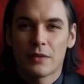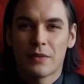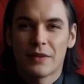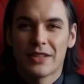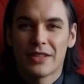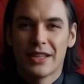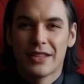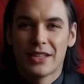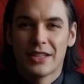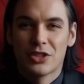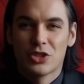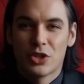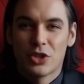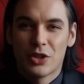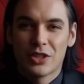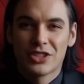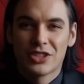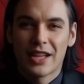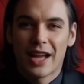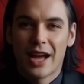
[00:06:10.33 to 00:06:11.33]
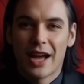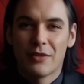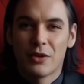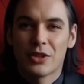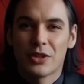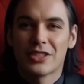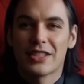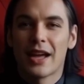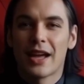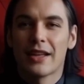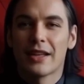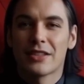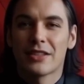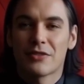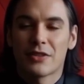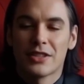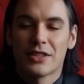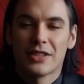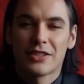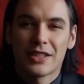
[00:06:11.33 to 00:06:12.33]
Did the church ever silence
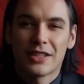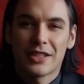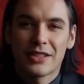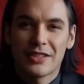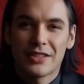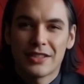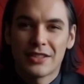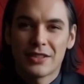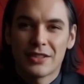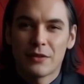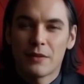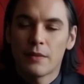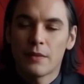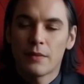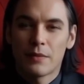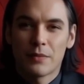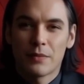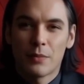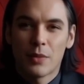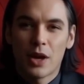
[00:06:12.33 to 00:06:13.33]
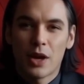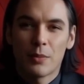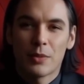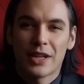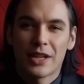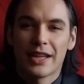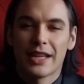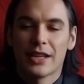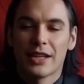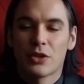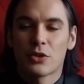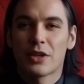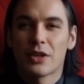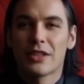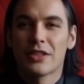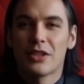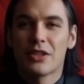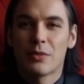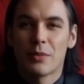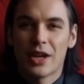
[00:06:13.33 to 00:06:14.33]
physicists? Public
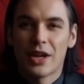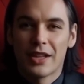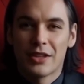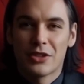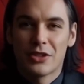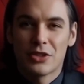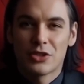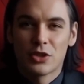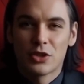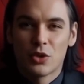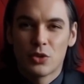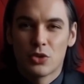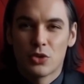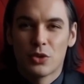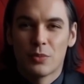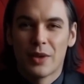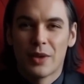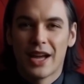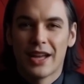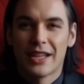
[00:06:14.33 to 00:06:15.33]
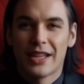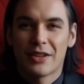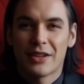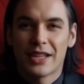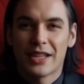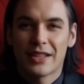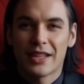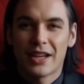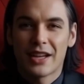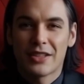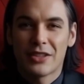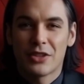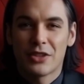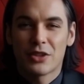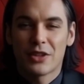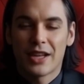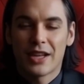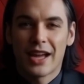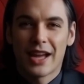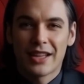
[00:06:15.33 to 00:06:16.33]
interest spiked so dramatically that
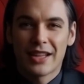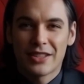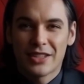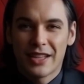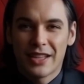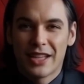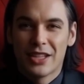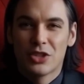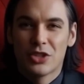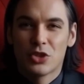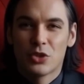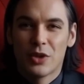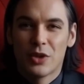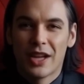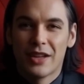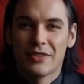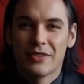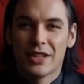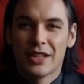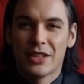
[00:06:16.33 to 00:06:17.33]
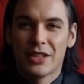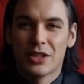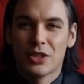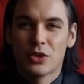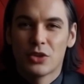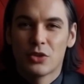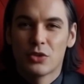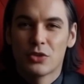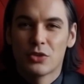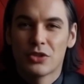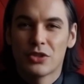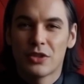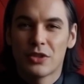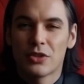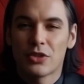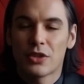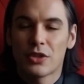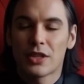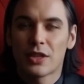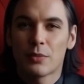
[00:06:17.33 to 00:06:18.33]
CERN had to issue FAQs
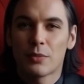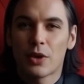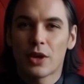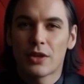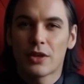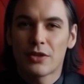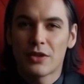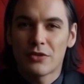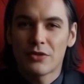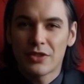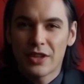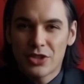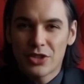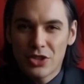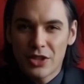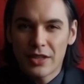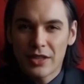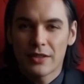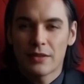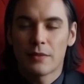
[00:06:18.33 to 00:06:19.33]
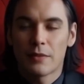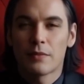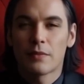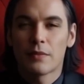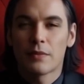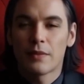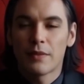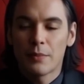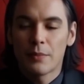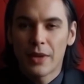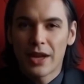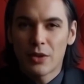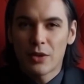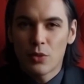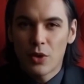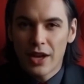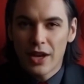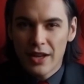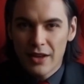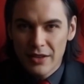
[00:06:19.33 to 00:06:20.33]
to debunk the fiction.
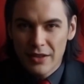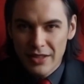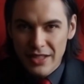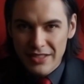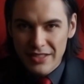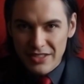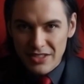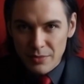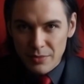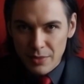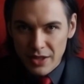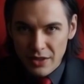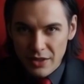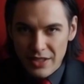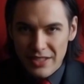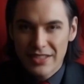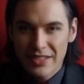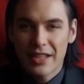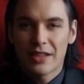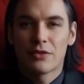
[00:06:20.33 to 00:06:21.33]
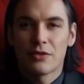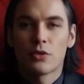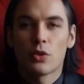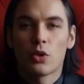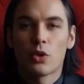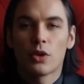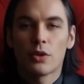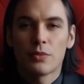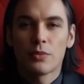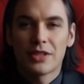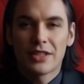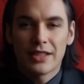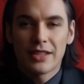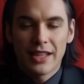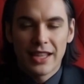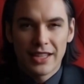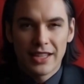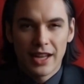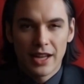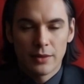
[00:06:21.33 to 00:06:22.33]
Meanwhile, conspiracy forums
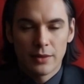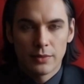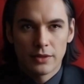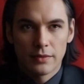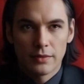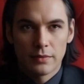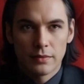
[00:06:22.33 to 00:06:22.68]
lit up.